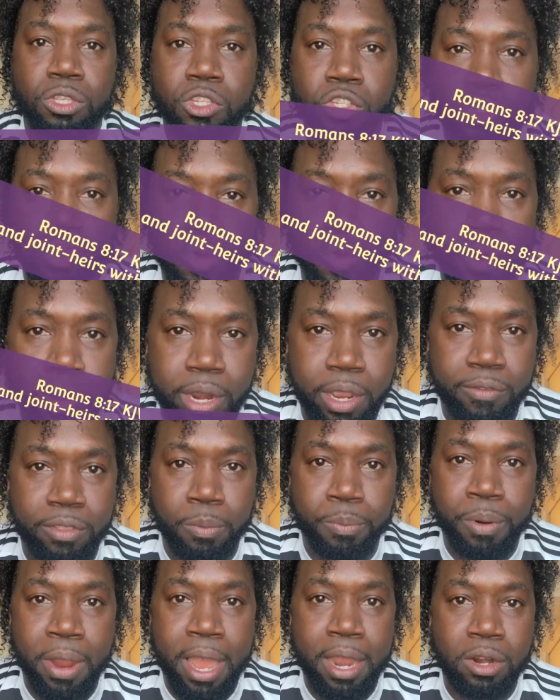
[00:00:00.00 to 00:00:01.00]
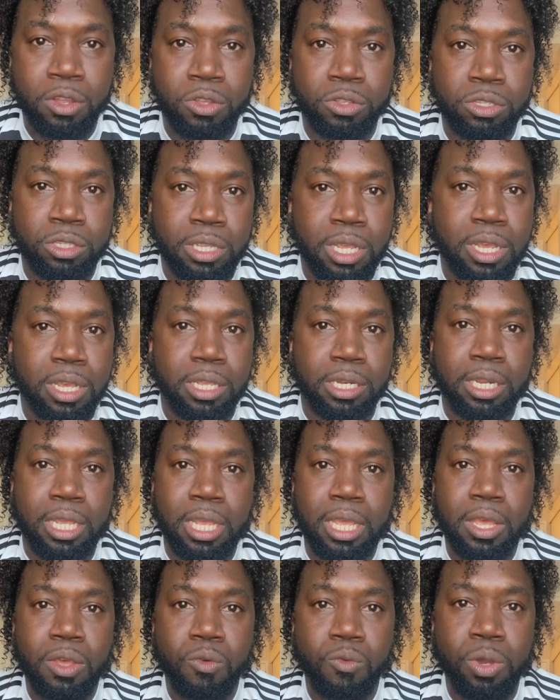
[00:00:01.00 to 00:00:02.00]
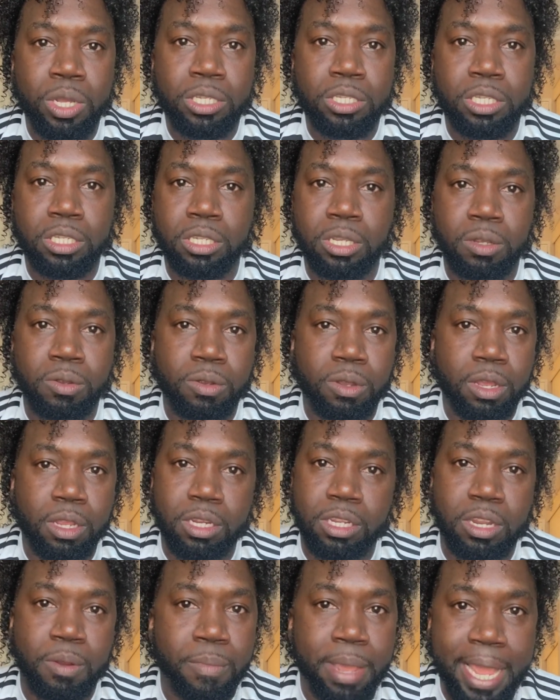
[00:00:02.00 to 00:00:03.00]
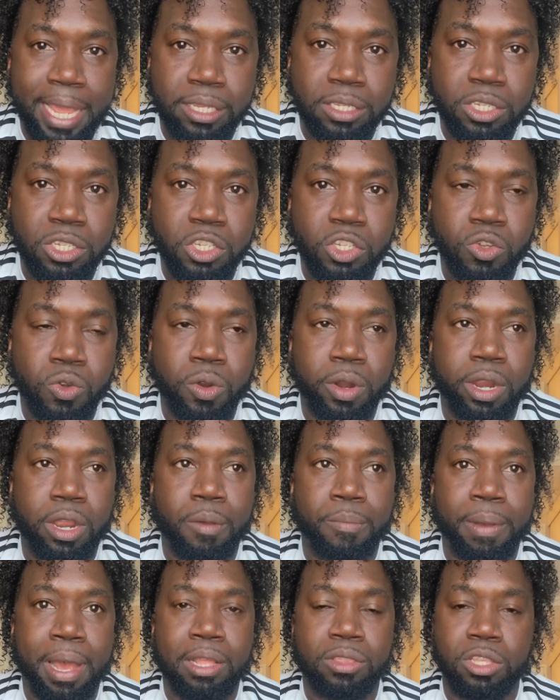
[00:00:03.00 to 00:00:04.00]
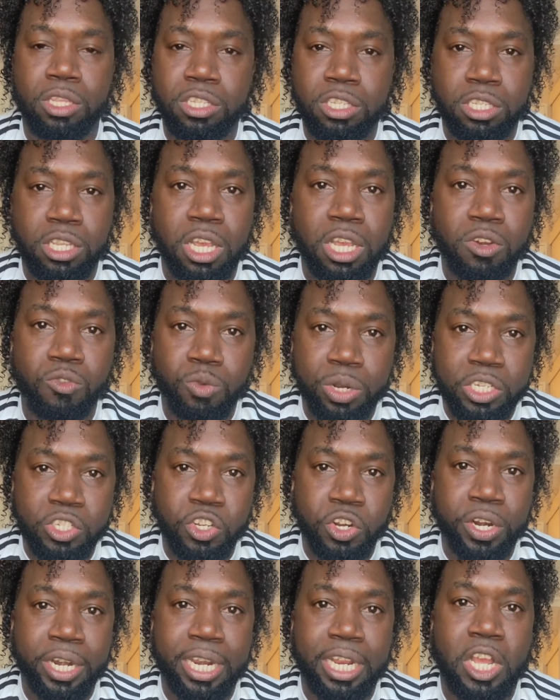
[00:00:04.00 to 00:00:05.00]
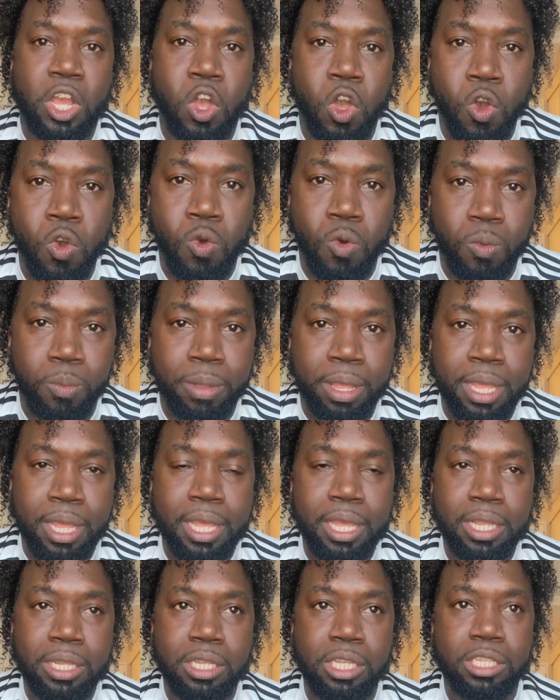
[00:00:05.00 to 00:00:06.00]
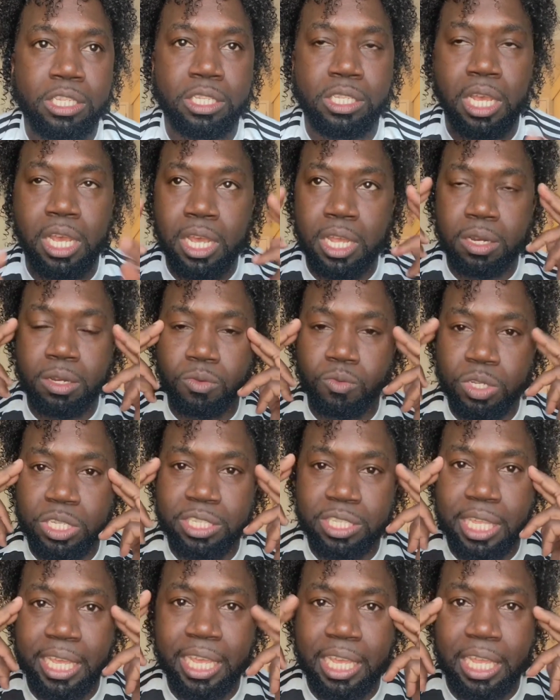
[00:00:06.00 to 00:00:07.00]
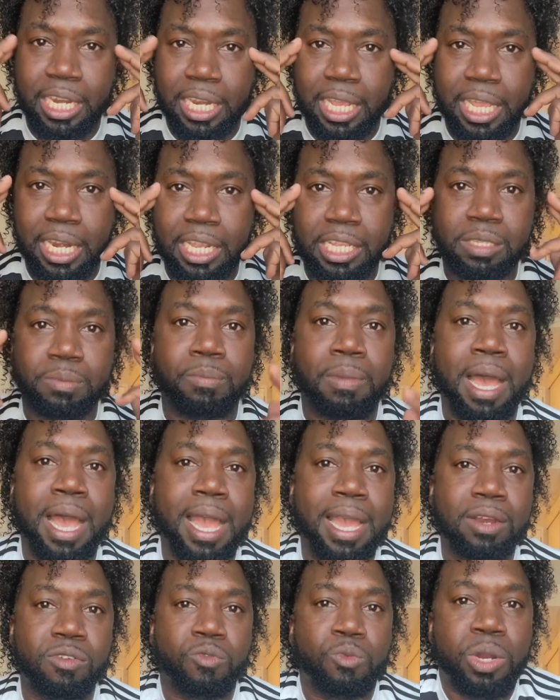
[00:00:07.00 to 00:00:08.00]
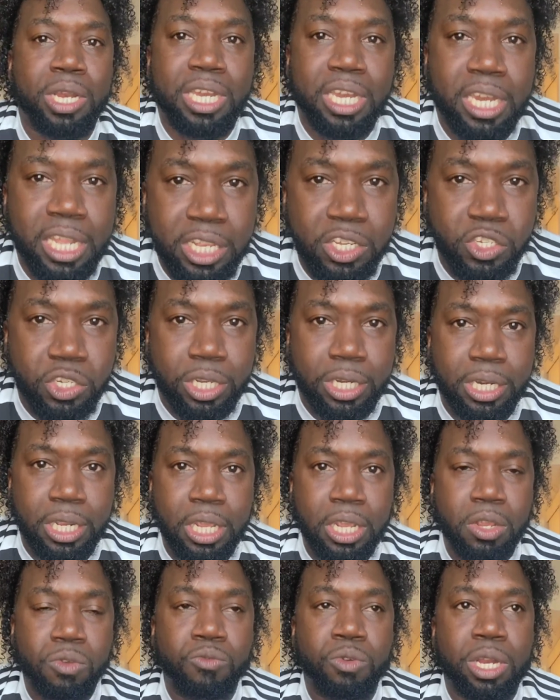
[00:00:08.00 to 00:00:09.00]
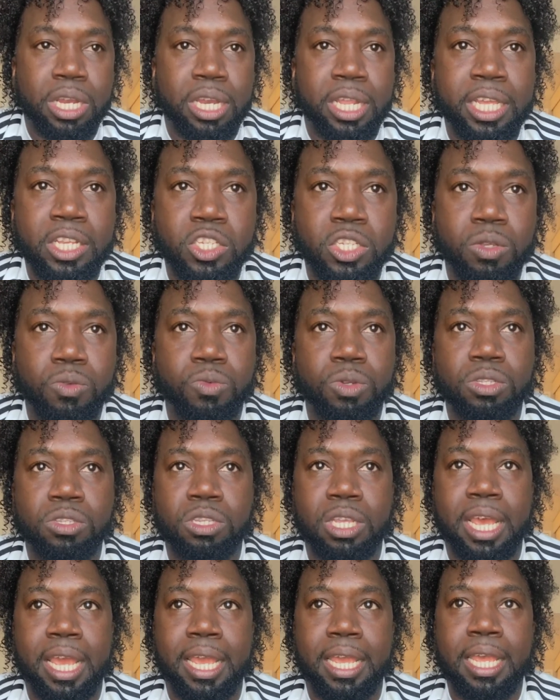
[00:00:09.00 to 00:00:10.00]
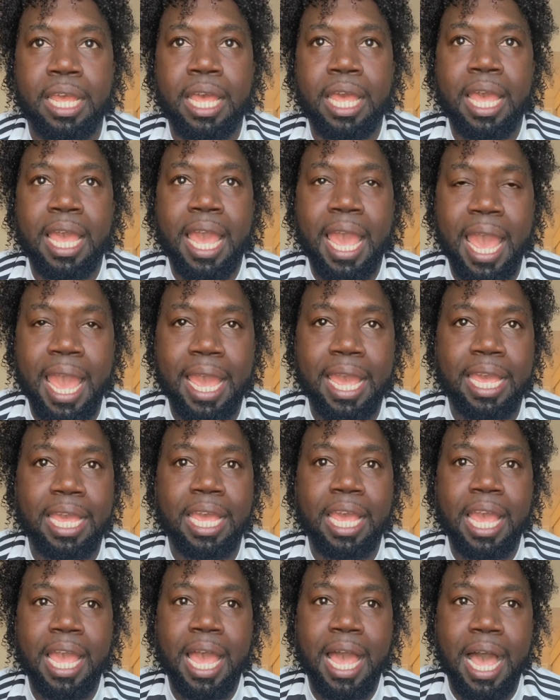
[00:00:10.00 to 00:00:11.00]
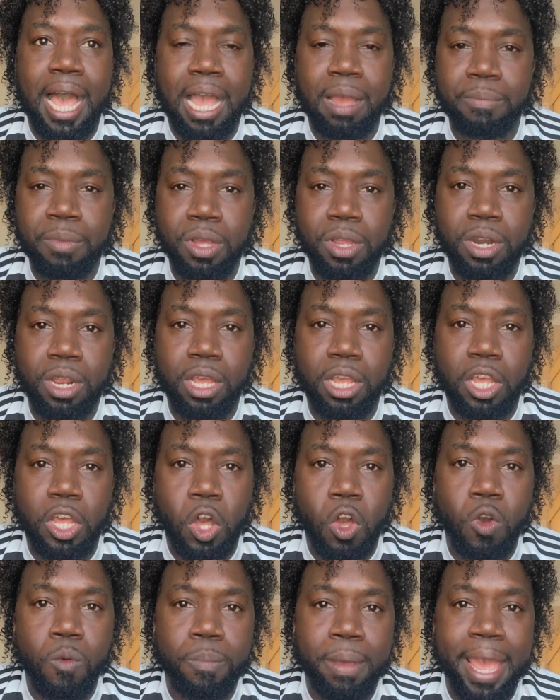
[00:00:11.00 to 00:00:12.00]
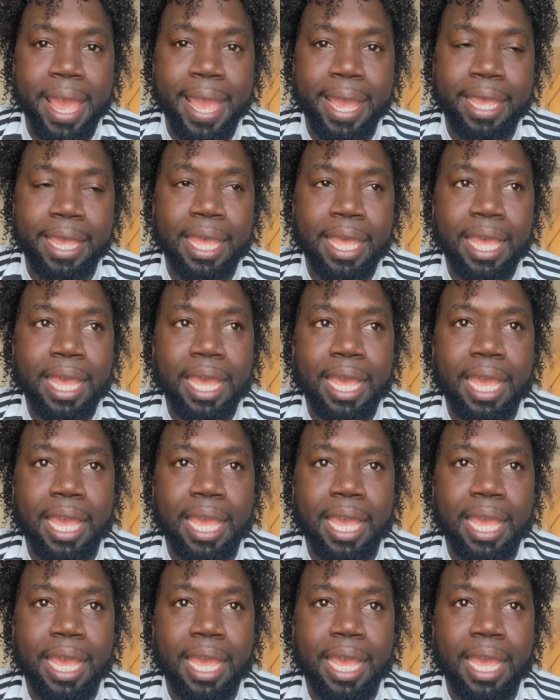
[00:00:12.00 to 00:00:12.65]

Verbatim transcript: you the story of the prodigal son, which is a, an amazing story about the son returning home. The son was thinking in his mind religion. Religion will say, hey, I'm going to go back